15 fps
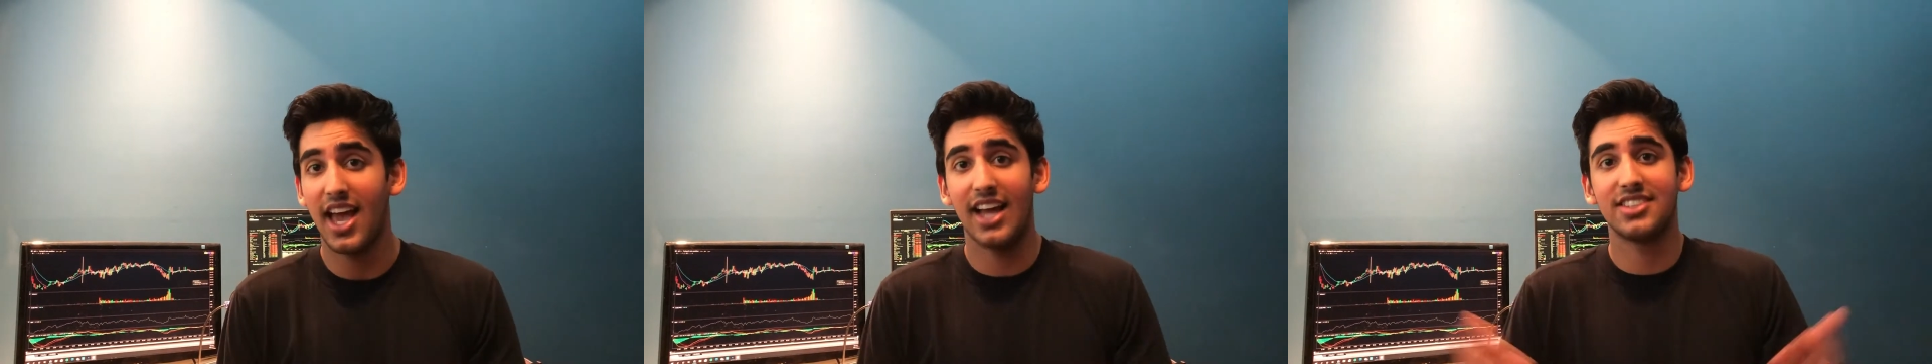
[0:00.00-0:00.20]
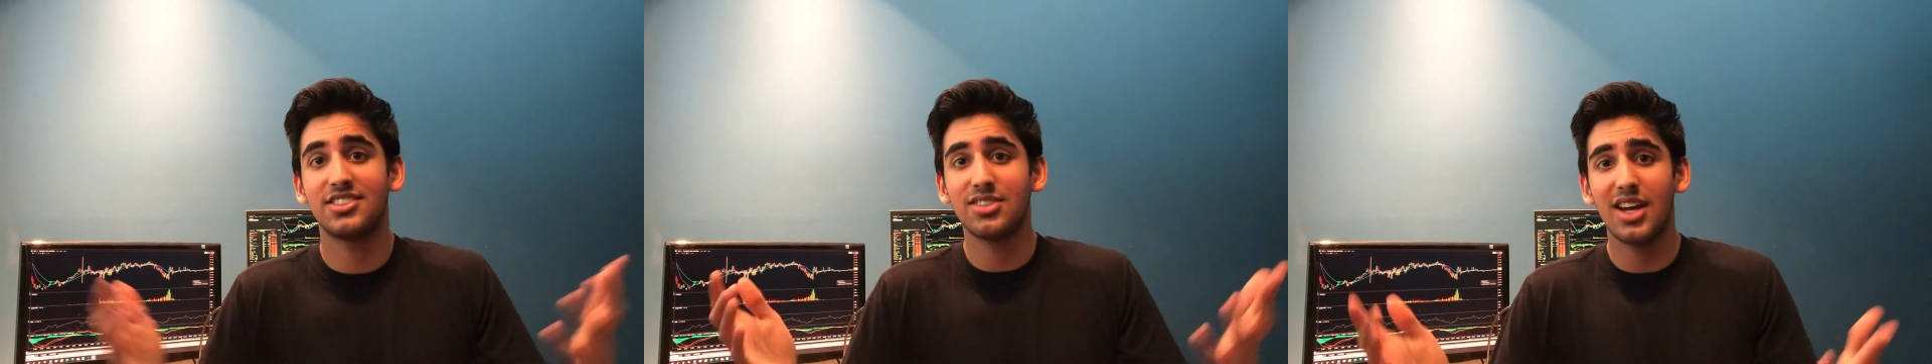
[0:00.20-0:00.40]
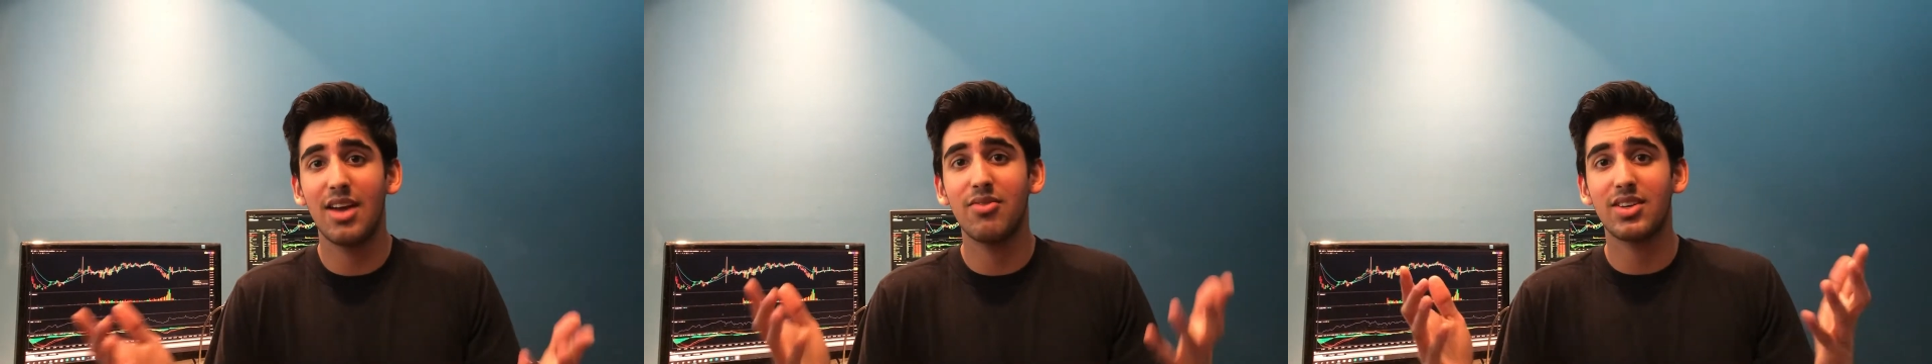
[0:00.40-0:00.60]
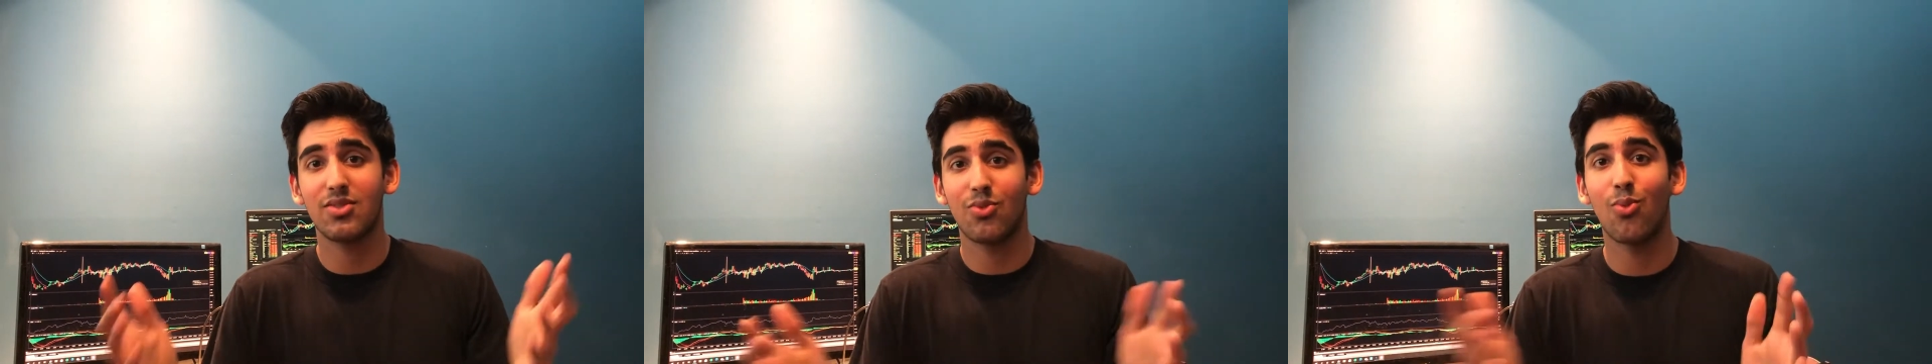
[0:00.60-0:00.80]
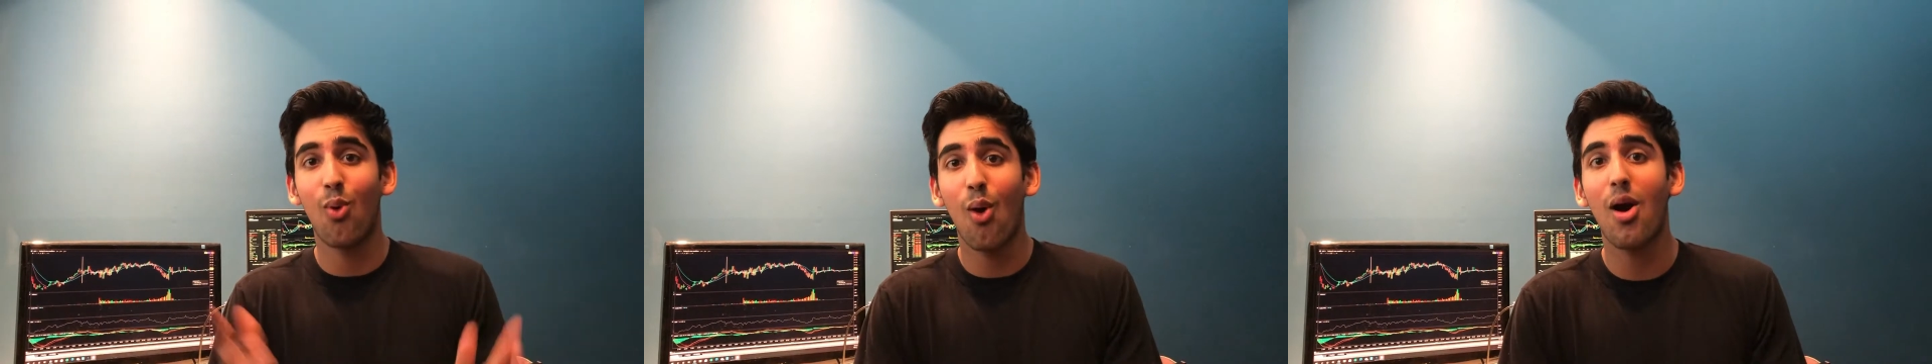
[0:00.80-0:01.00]
and so even
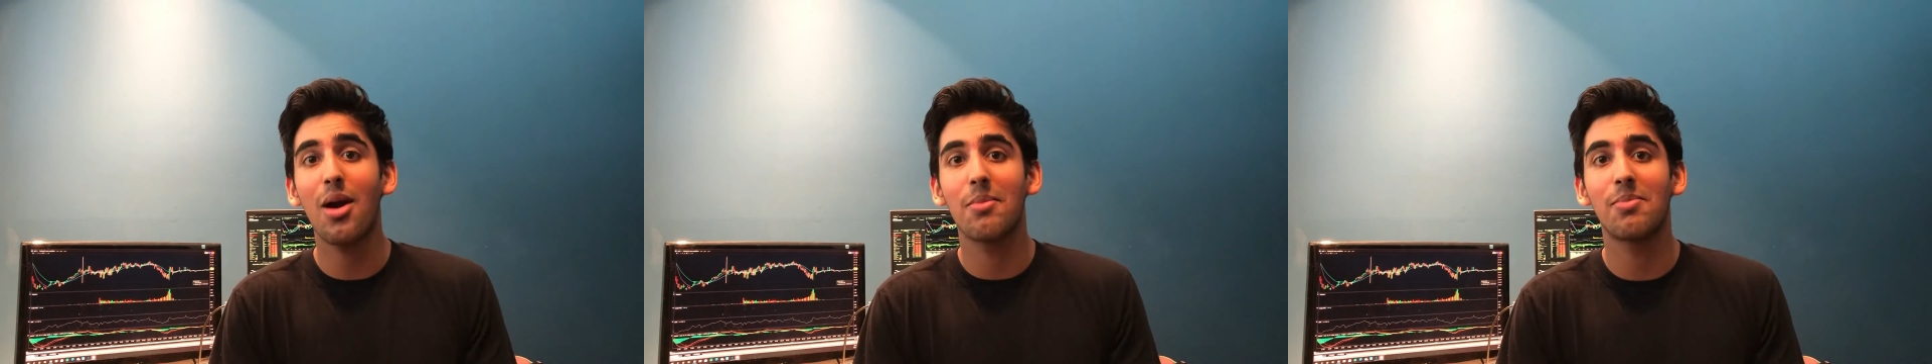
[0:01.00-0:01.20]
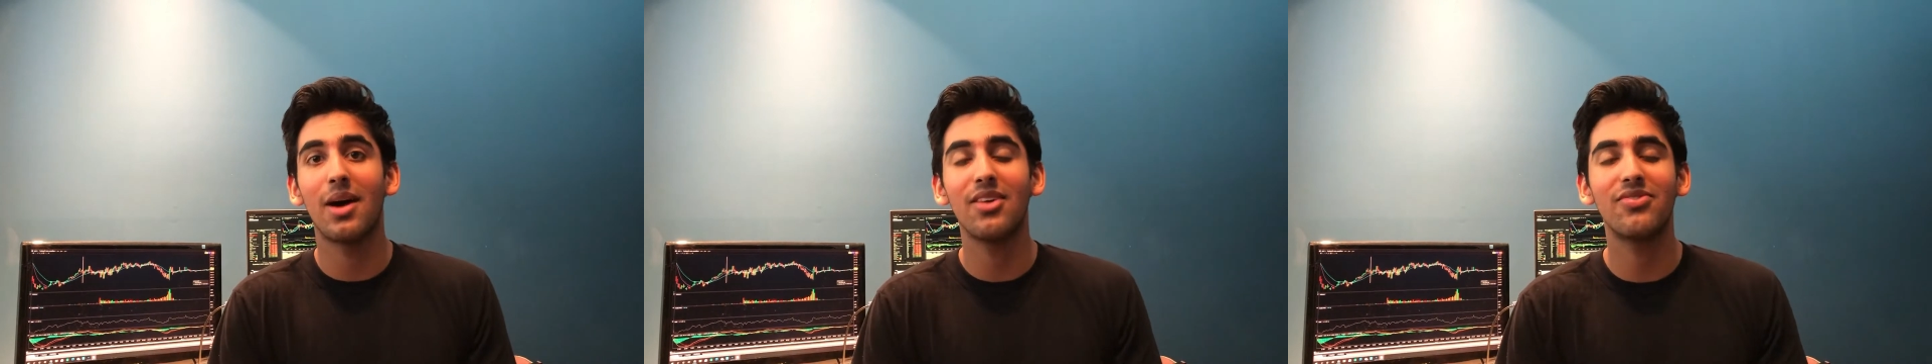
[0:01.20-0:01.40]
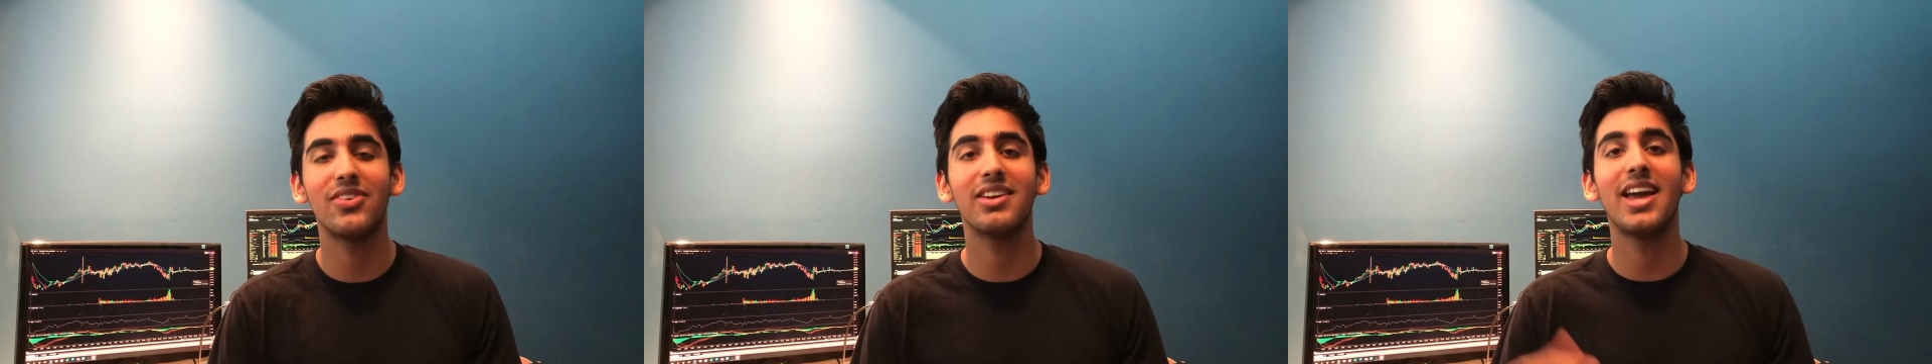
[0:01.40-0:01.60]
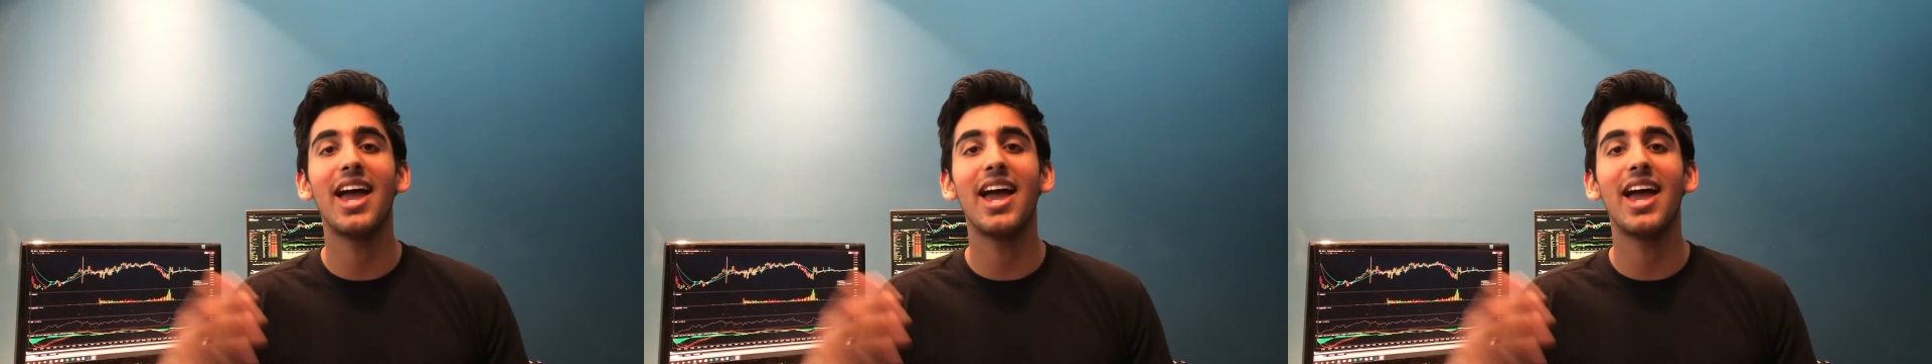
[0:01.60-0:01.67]
Warren Buffett